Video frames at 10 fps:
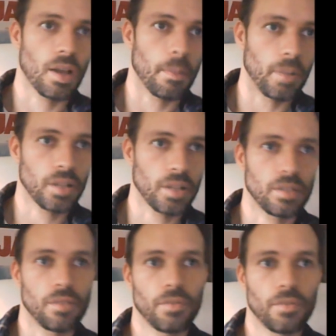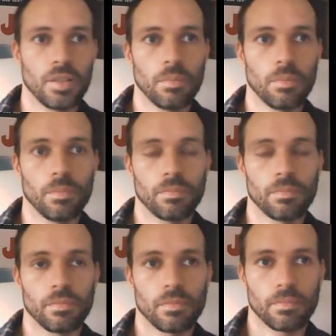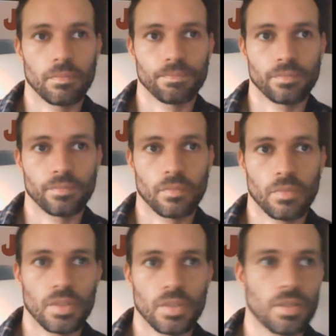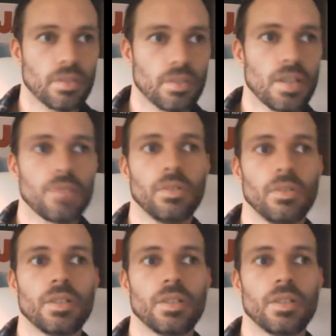But the film successfully